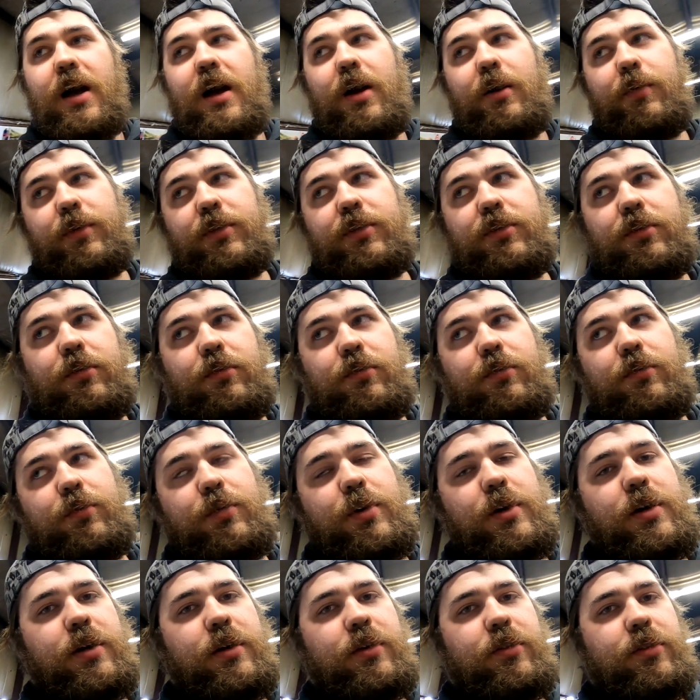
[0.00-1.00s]
we do
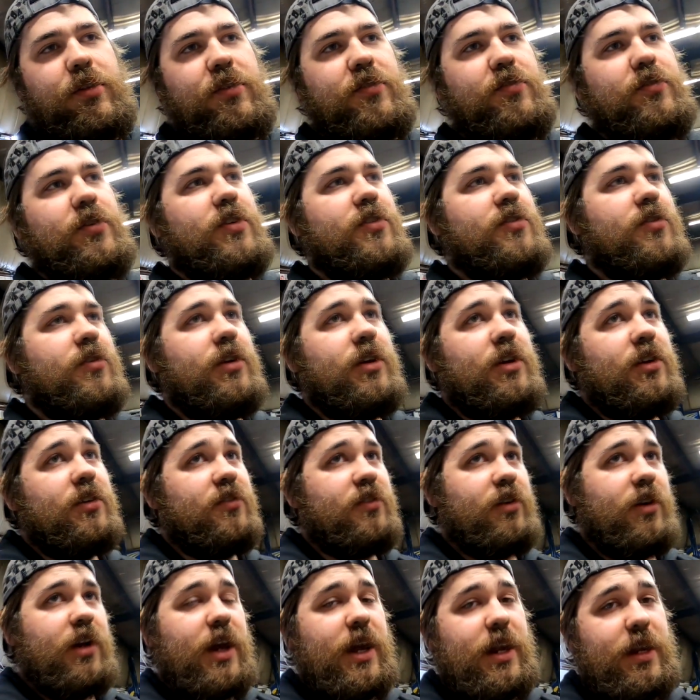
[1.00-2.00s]
the street tuning and
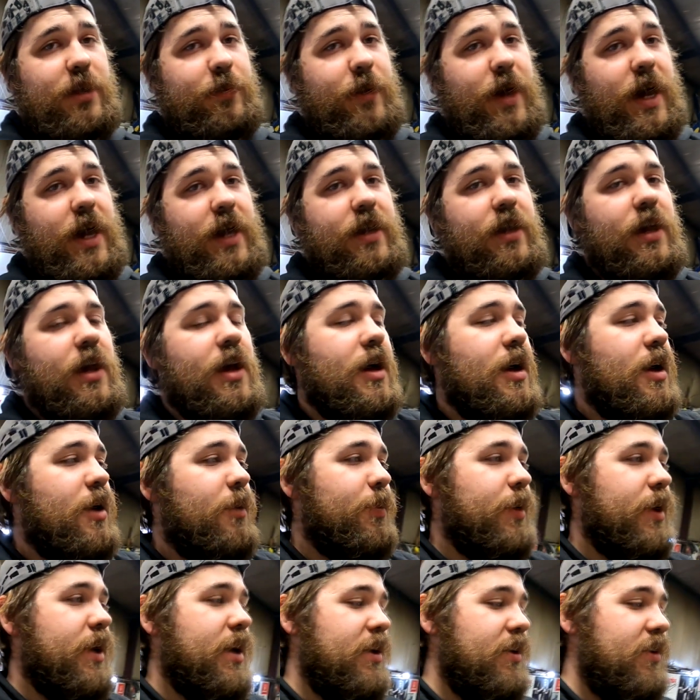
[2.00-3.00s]
start heading back,
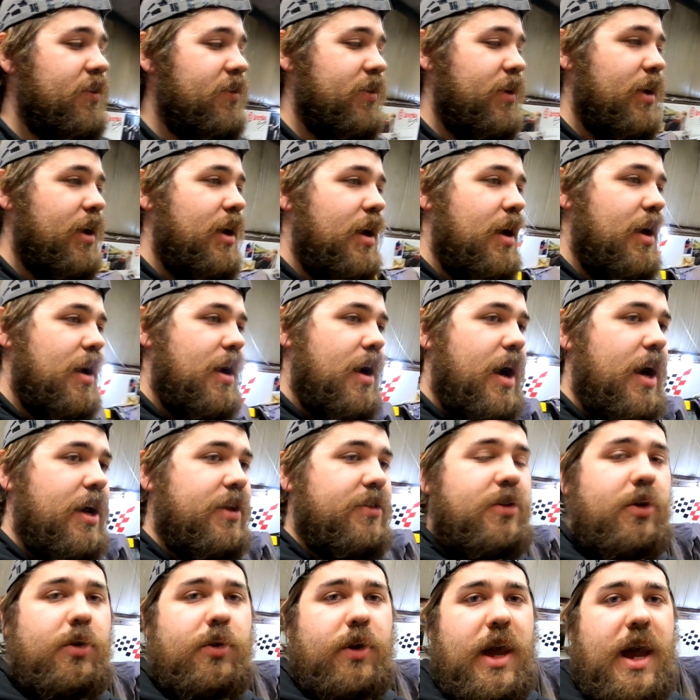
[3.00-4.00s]
because I
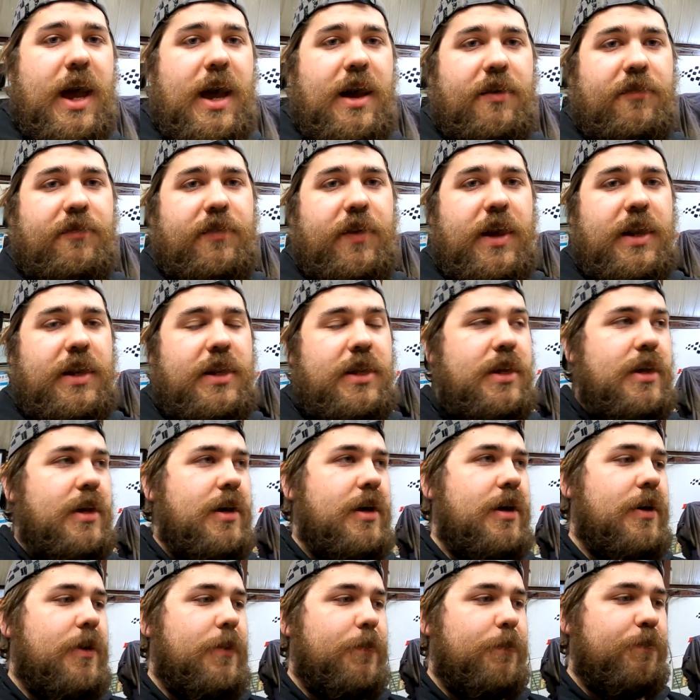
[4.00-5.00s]
don't have any
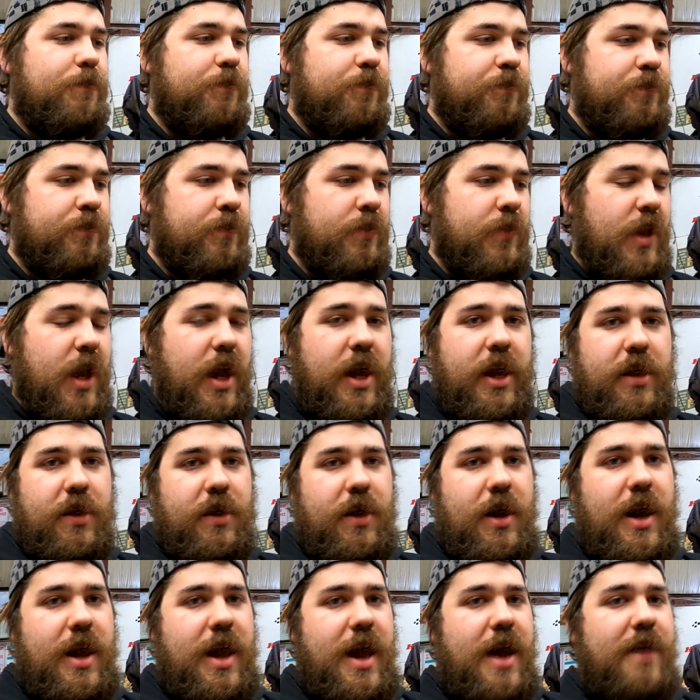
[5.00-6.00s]
I
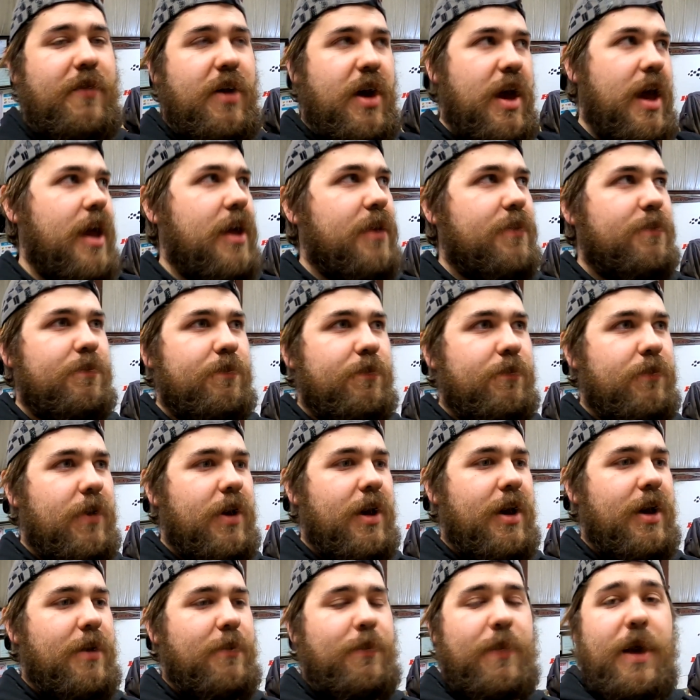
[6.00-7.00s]
have a head
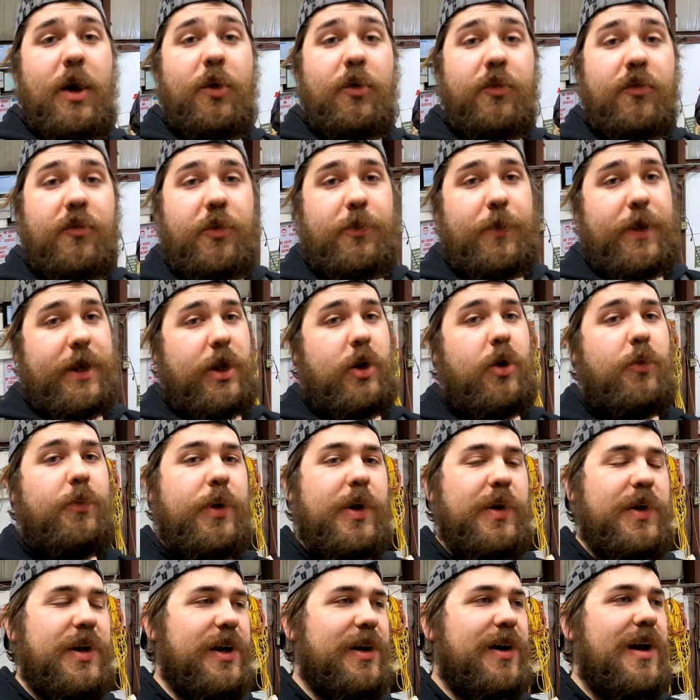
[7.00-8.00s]
mount for my
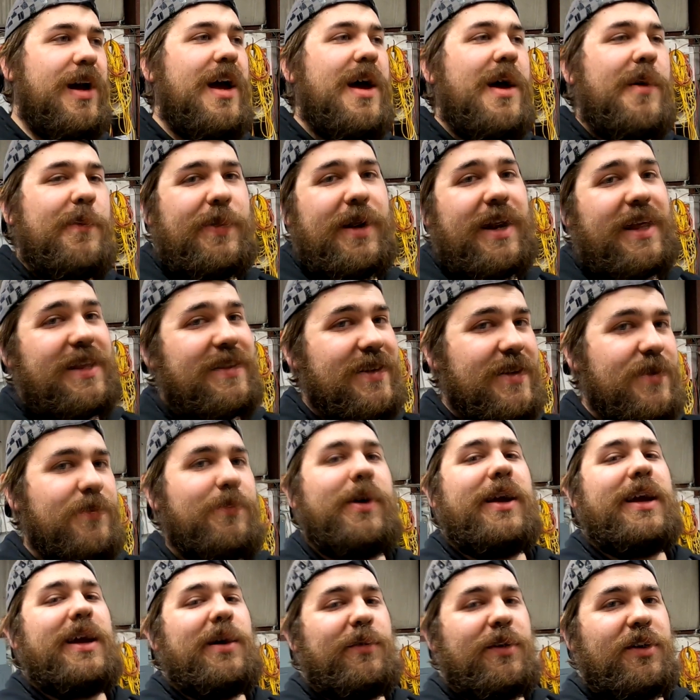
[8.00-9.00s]
GoPro here, but I didn't
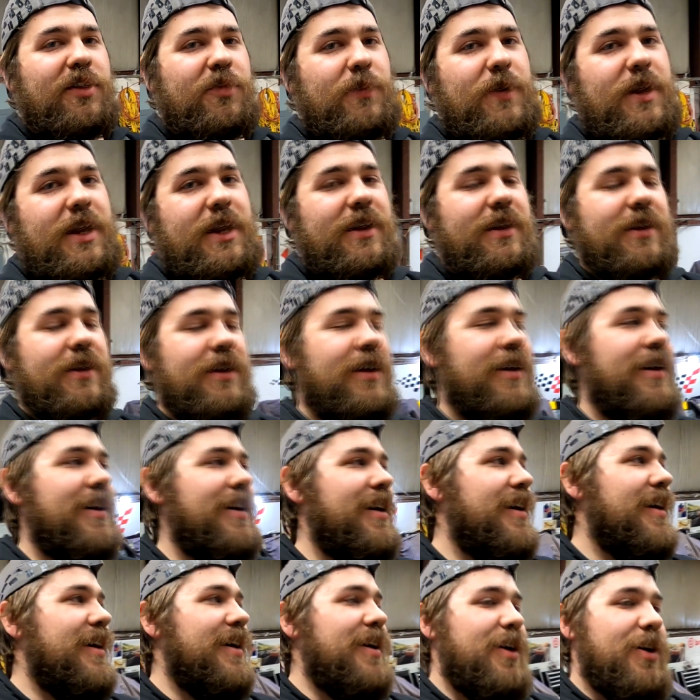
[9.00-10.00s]
bring it with me.
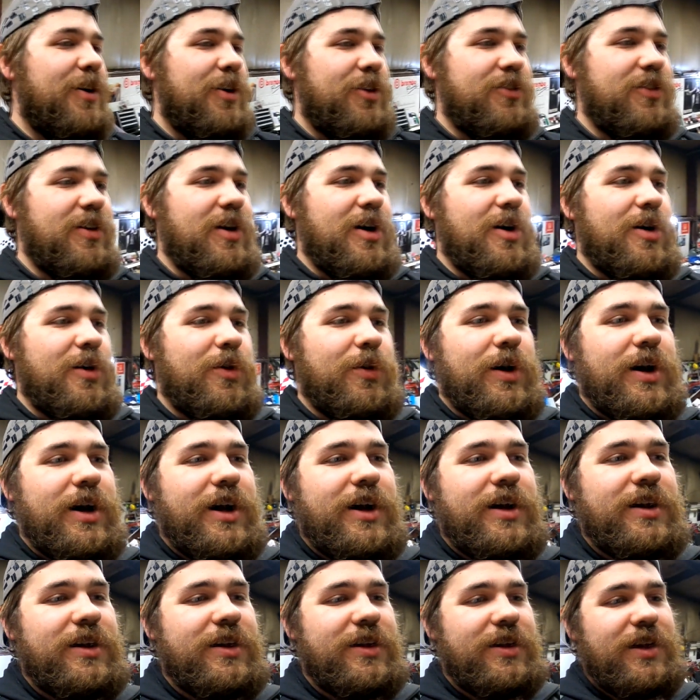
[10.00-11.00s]
So
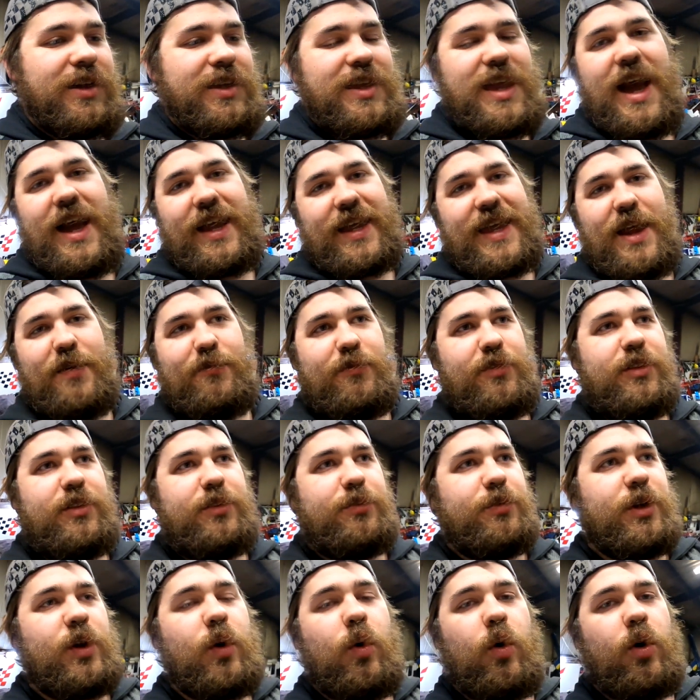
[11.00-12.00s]
yeah, I can't really
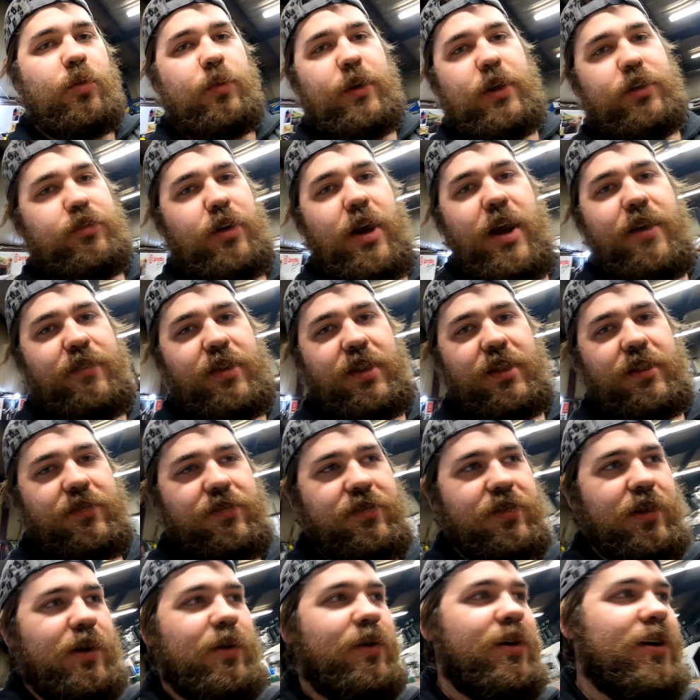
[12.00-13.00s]
record while driving,
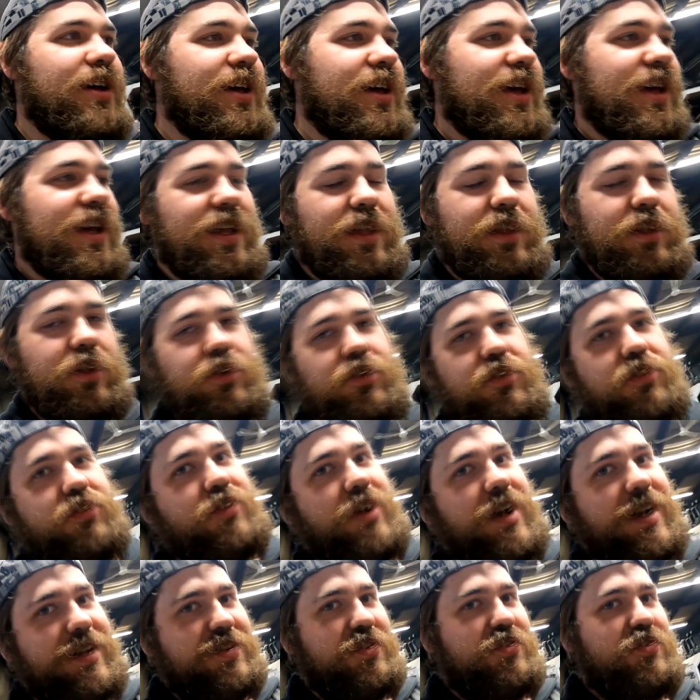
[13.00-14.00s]
so a little
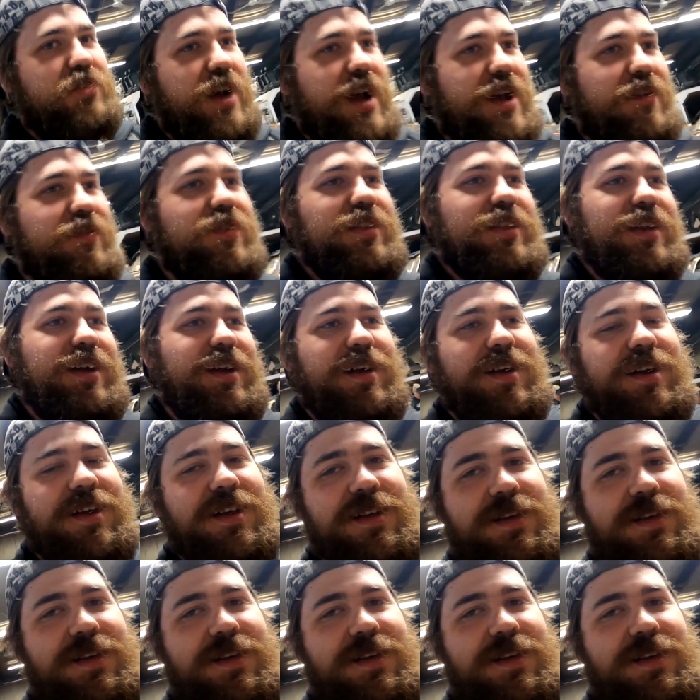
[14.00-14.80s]
distracted driving there.